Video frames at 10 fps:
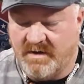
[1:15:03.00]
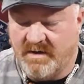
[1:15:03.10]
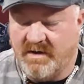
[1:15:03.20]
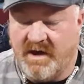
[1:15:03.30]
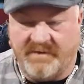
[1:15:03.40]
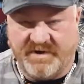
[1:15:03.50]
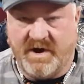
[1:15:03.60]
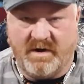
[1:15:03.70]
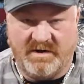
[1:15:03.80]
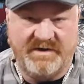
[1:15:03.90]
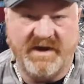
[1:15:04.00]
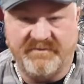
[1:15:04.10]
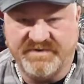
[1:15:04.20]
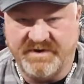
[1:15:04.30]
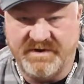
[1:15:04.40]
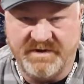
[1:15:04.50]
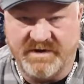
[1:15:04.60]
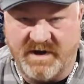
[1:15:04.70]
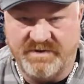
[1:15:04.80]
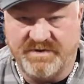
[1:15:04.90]
Every Harley Davidson in the
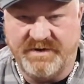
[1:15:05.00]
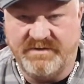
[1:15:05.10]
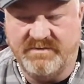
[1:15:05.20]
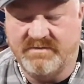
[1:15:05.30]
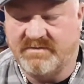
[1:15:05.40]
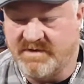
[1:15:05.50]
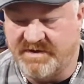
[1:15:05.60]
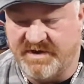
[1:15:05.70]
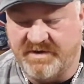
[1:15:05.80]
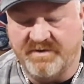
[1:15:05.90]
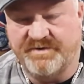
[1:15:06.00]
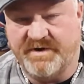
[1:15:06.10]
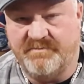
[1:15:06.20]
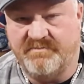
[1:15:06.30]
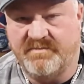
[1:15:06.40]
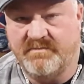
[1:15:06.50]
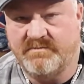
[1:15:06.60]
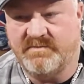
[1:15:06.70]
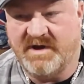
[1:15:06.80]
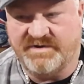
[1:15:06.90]
country, the dealership,
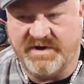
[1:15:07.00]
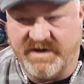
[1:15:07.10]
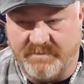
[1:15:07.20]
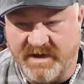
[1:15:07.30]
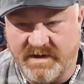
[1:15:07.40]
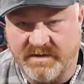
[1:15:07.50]
that's a gimmick.